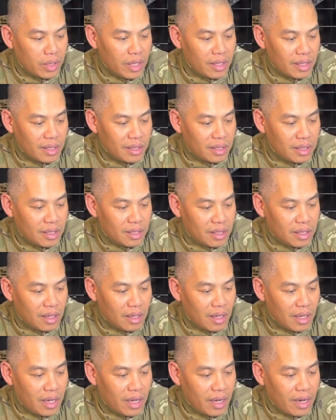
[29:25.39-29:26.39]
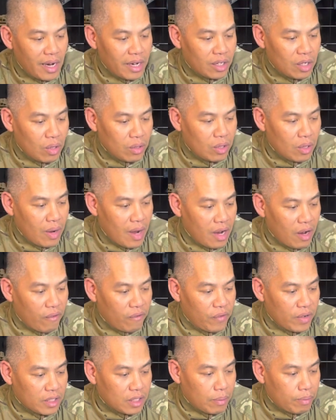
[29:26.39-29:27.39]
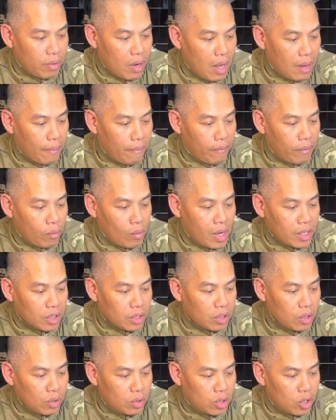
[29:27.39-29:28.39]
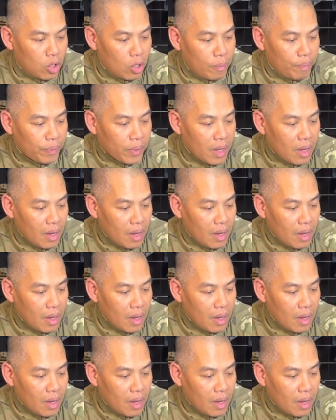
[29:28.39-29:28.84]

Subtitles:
inconsistently and I don't know how to fix the problem from watching YouTube,